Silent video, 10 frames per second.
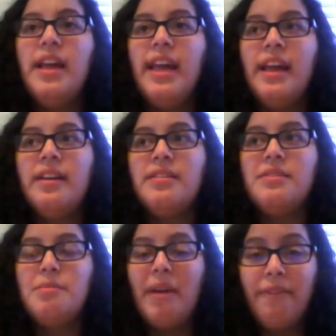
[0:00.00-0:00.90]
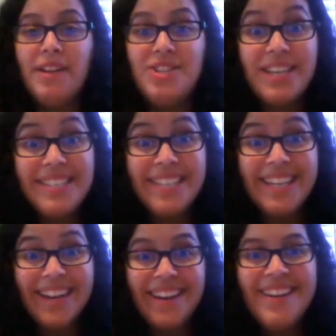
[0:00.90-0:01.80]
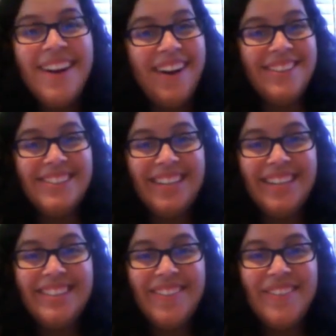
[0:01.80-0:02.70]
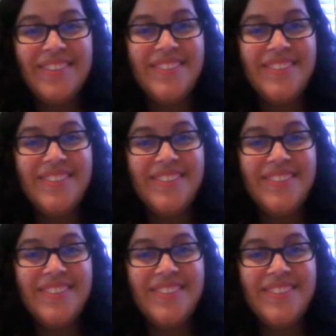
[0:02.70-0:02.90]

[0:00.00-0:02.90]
and my friend Jessica also got accepted,